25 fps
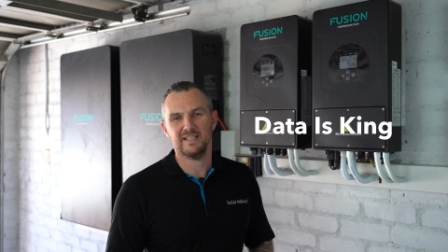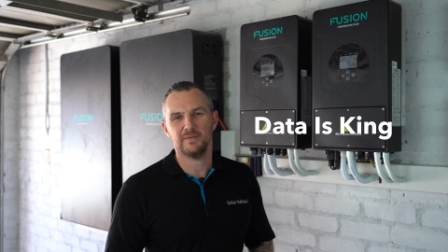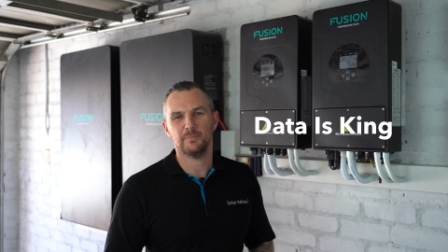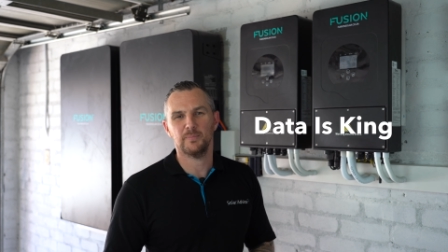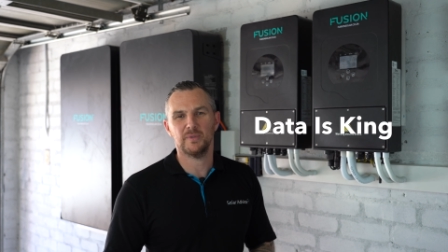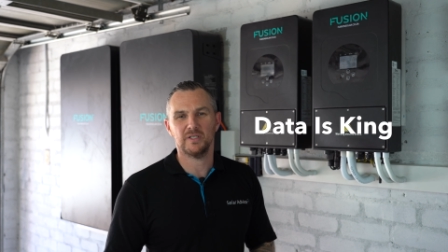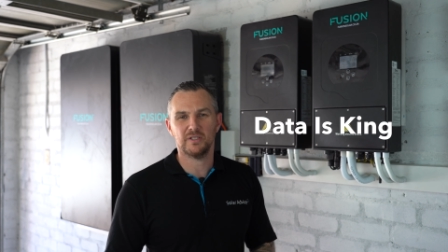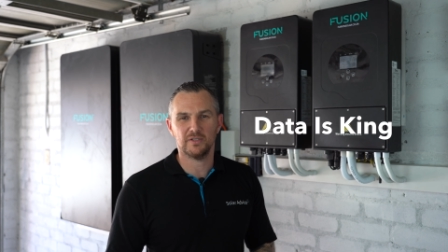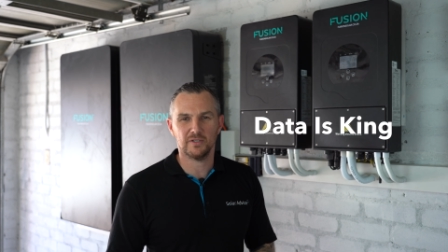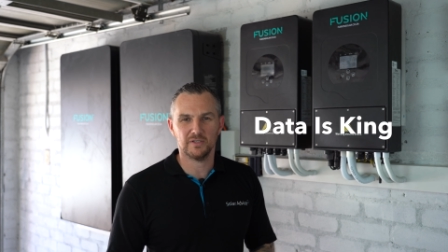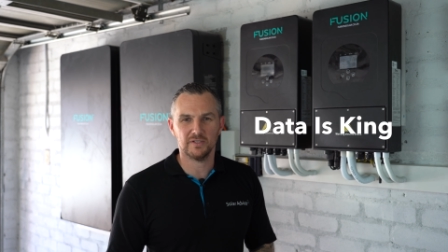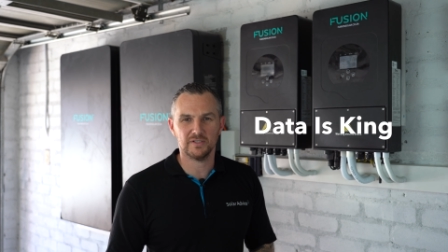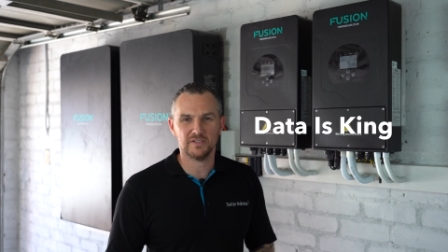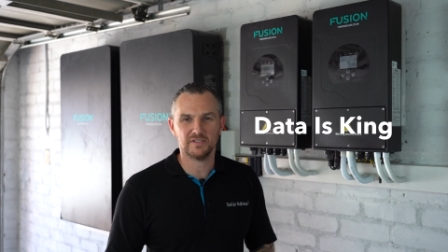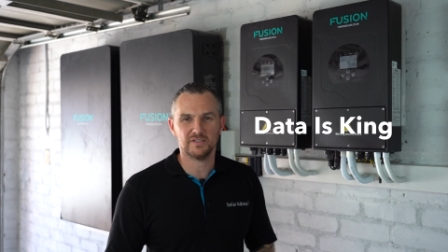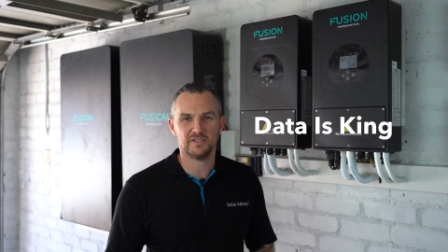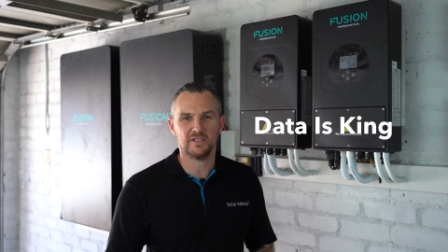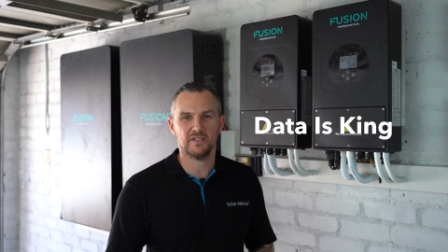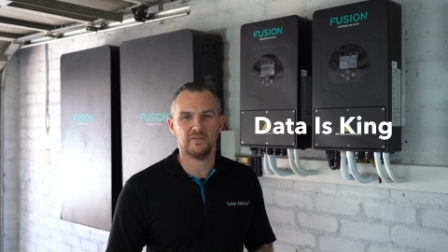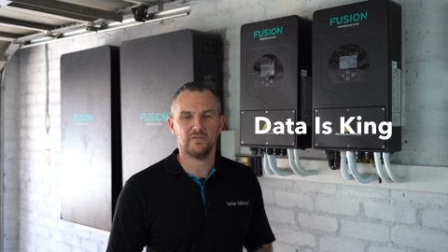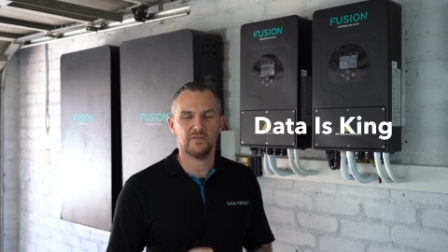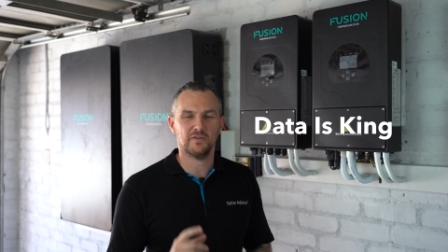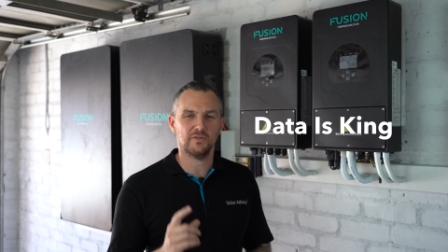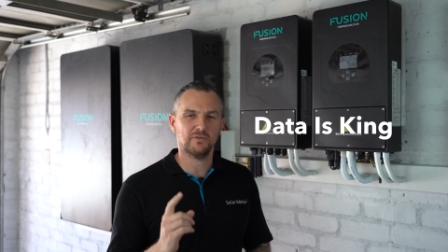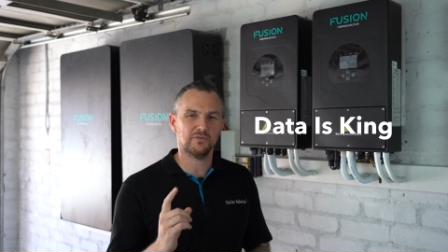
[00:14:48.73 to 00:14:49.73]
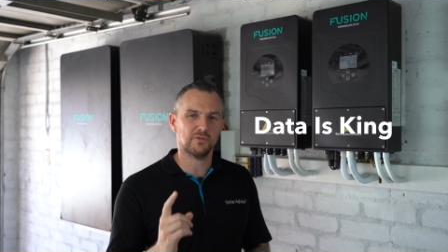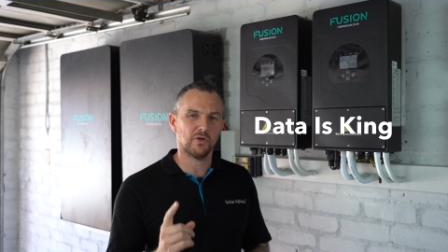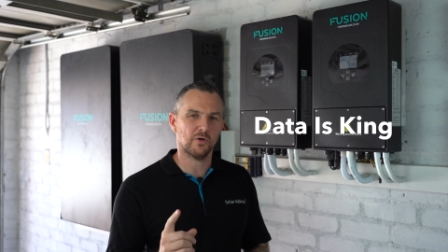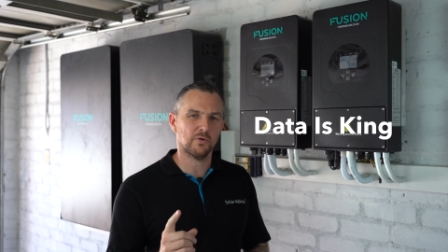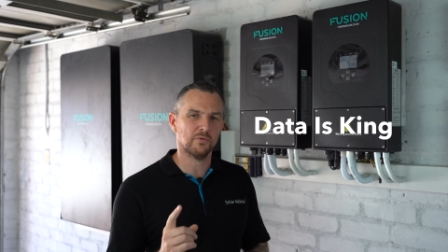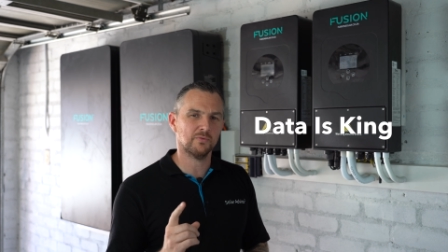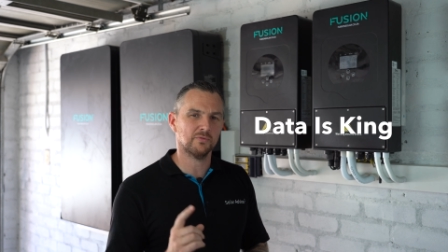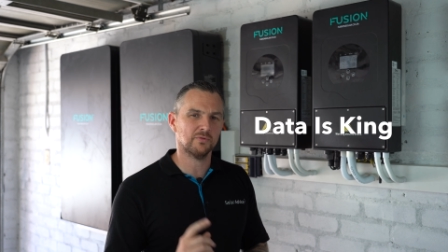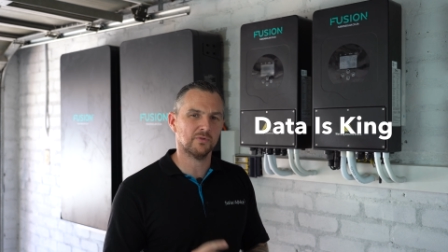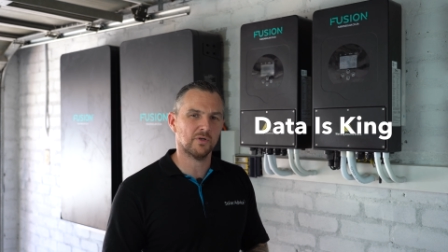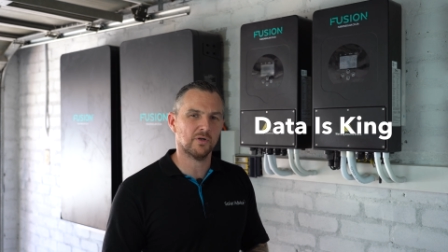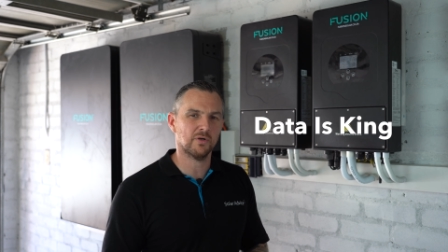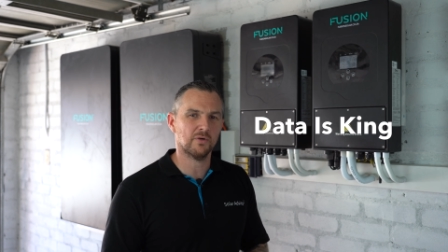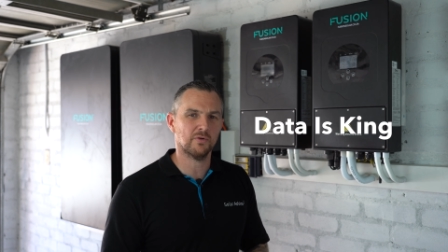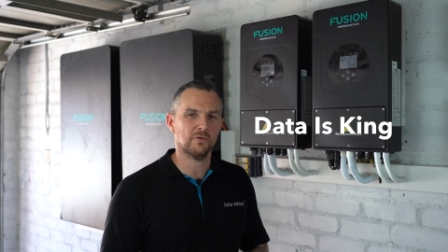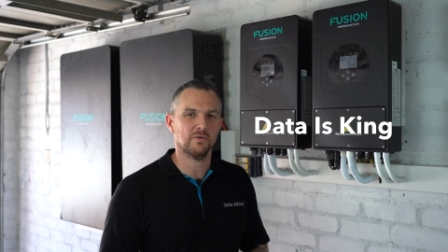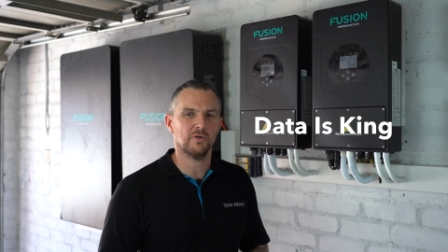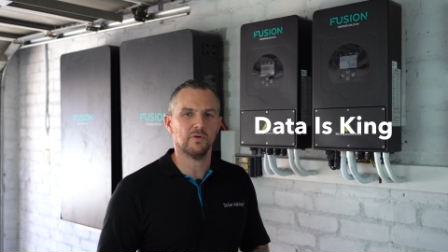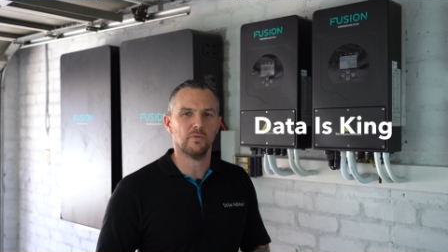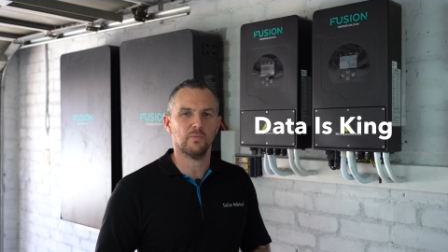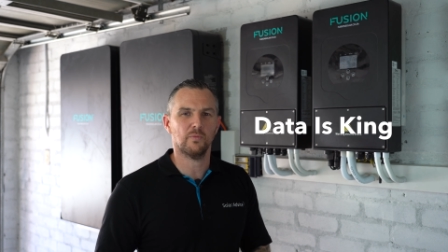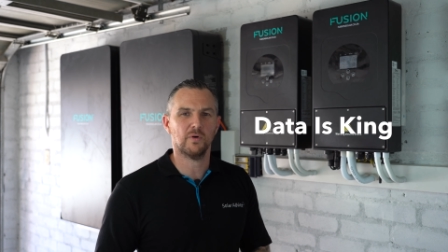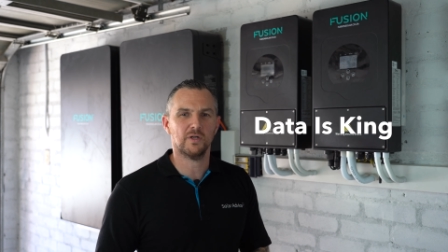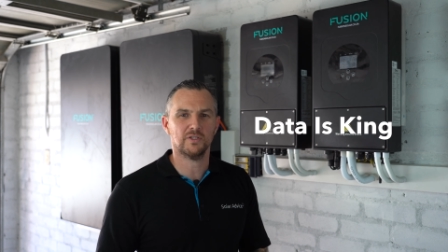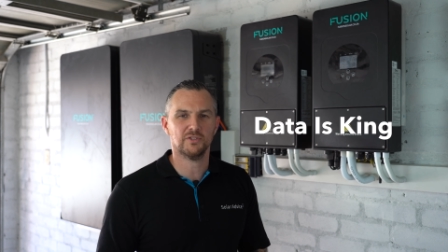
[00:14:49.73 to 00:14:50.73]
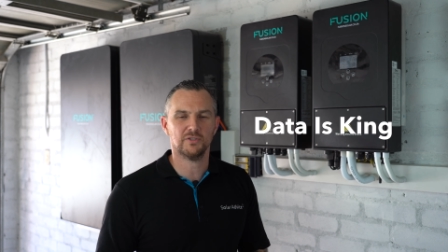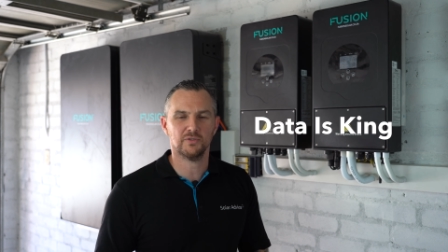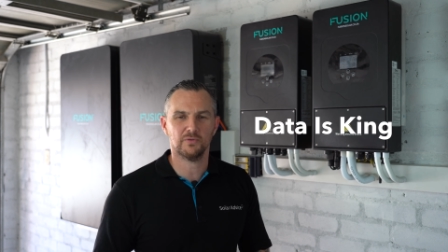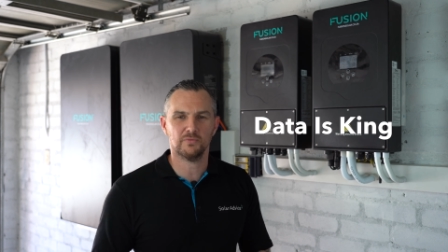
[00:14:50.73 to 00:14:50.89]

because if you don't know what